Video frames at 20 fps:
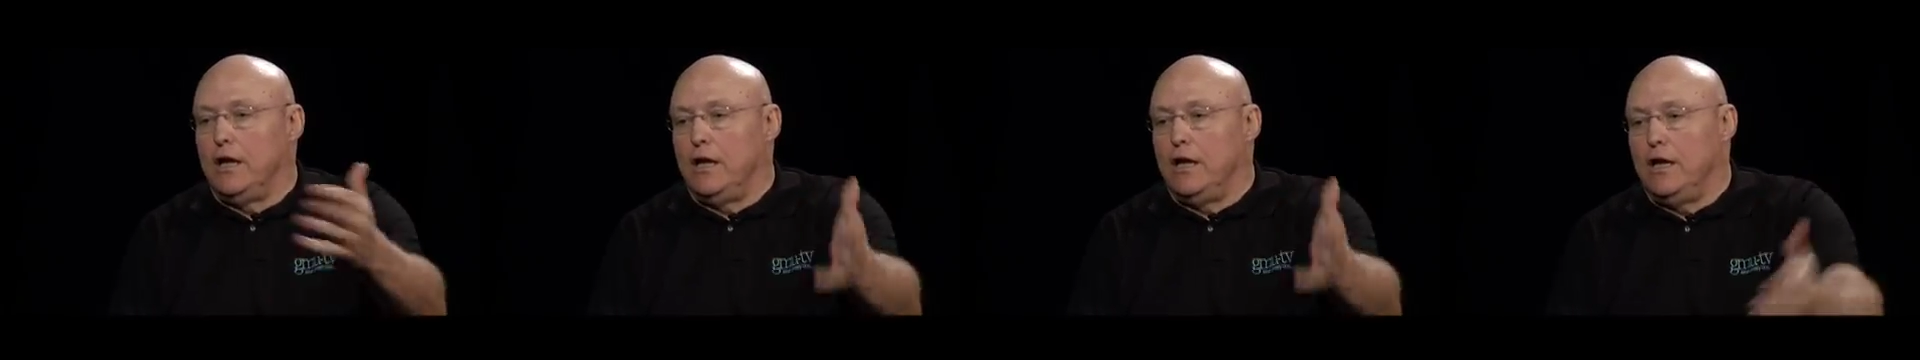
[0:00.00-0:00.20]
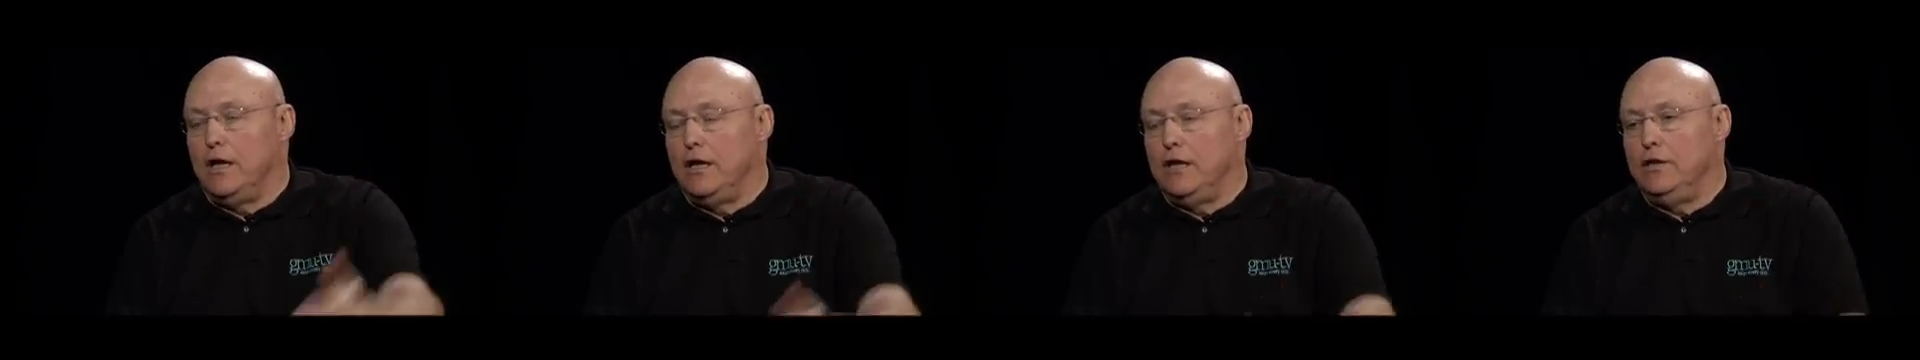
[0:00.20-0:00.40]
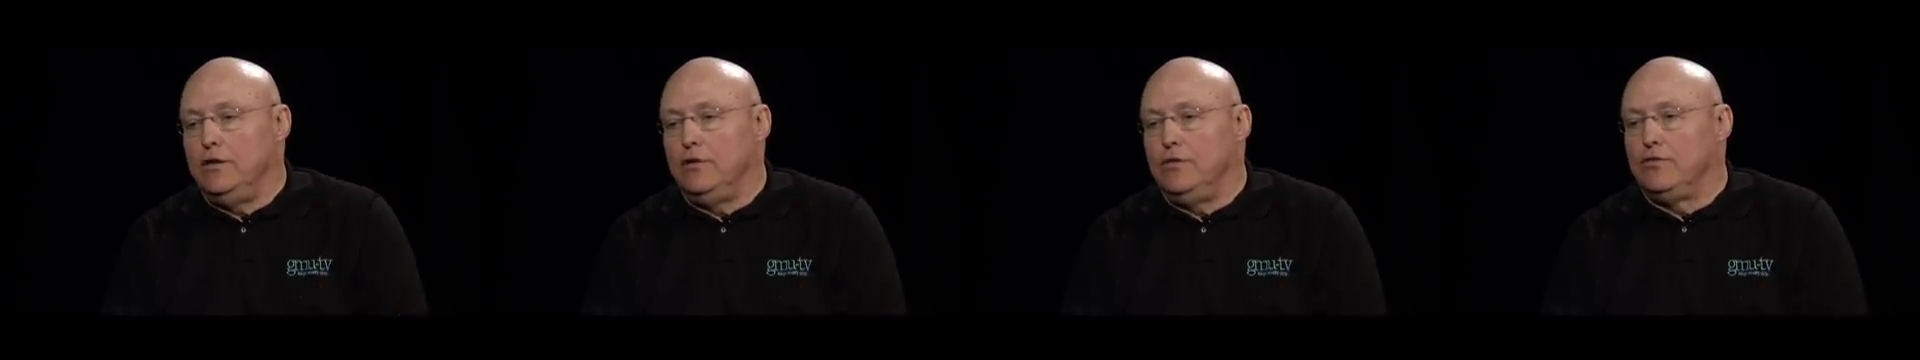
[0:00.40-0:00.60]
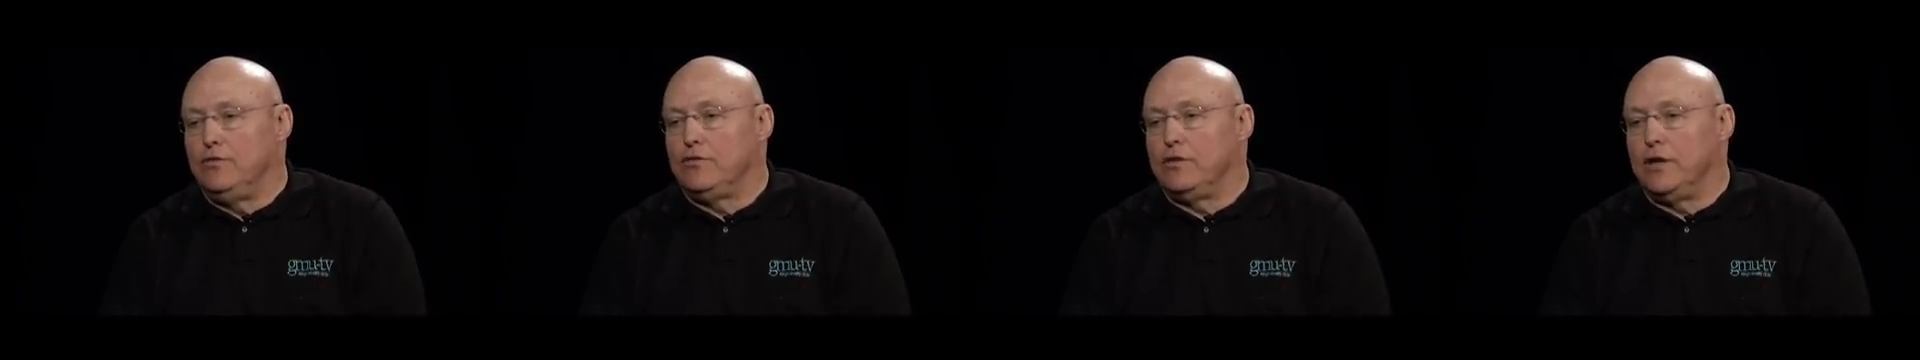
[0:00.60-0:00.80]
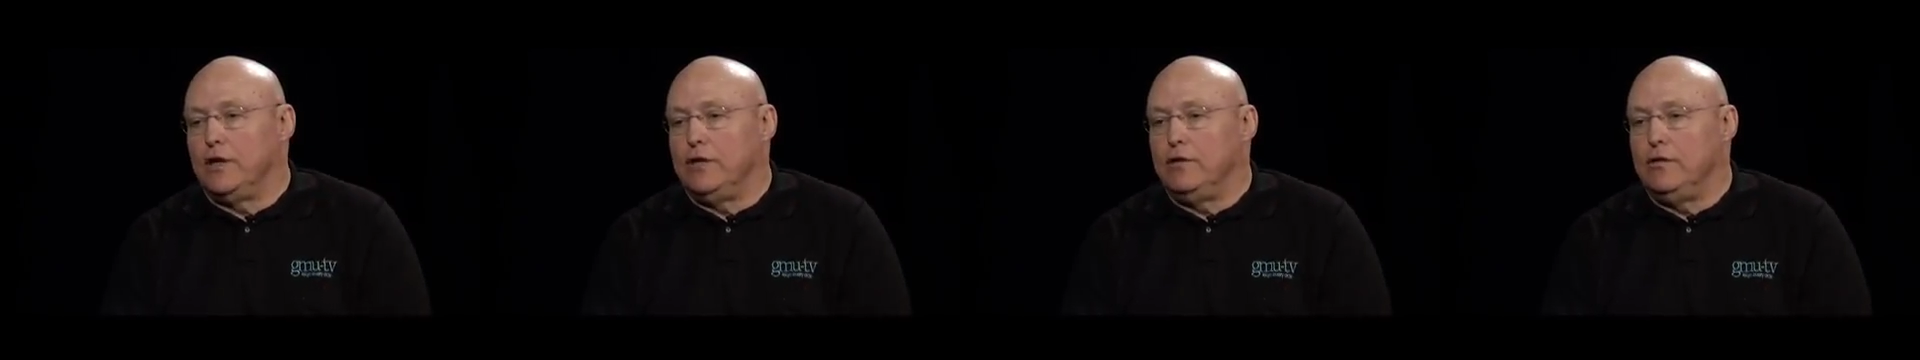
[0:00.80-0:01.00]
And you
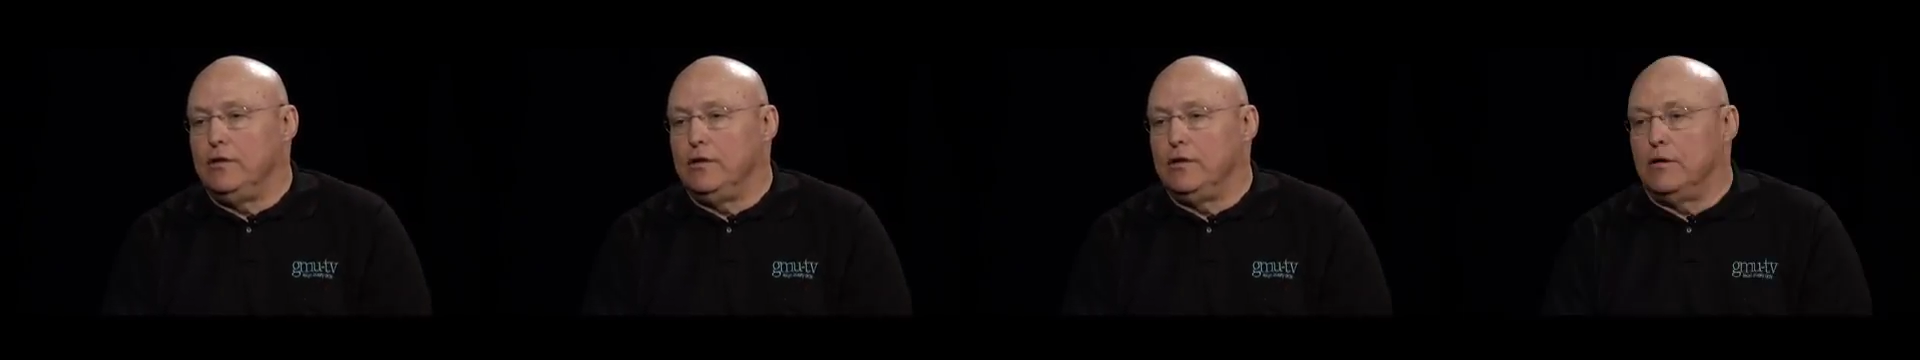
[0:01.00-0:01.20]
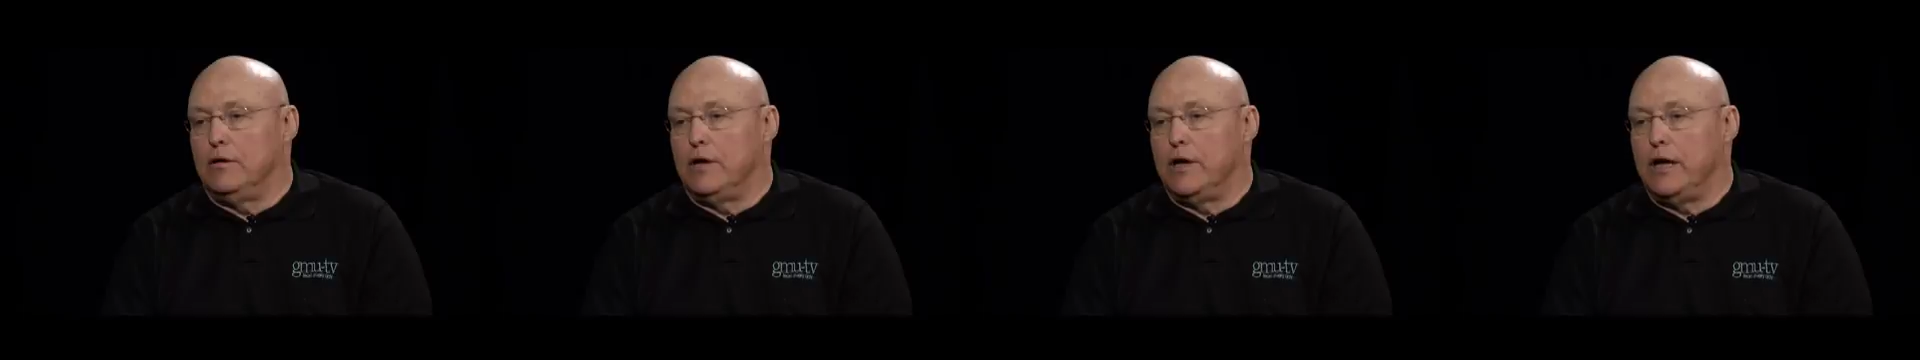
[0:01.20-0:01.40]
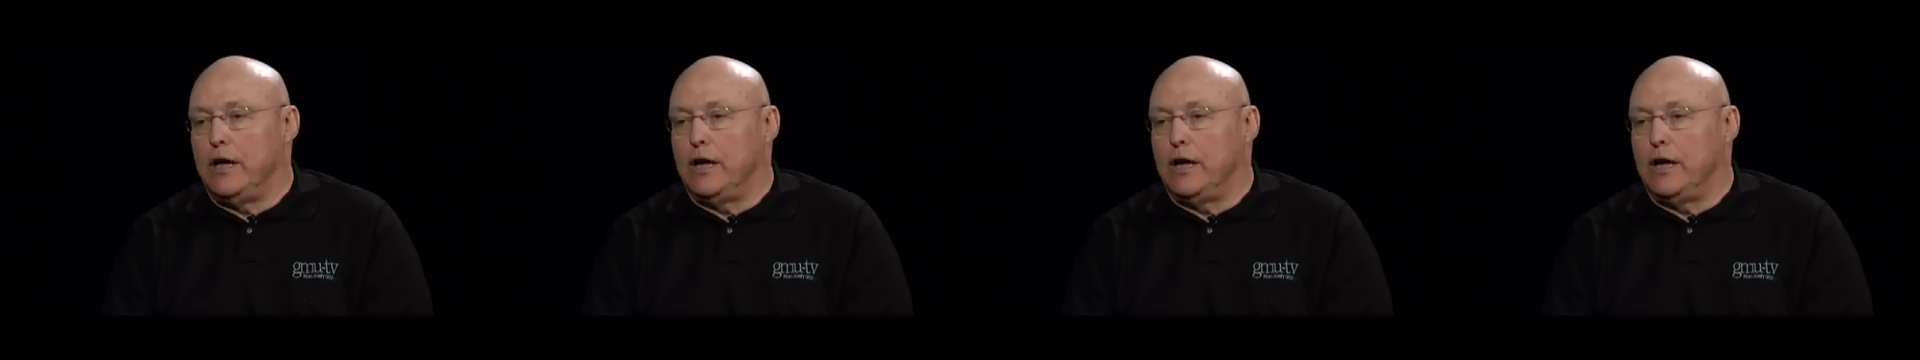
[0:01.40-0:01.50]
said, hey,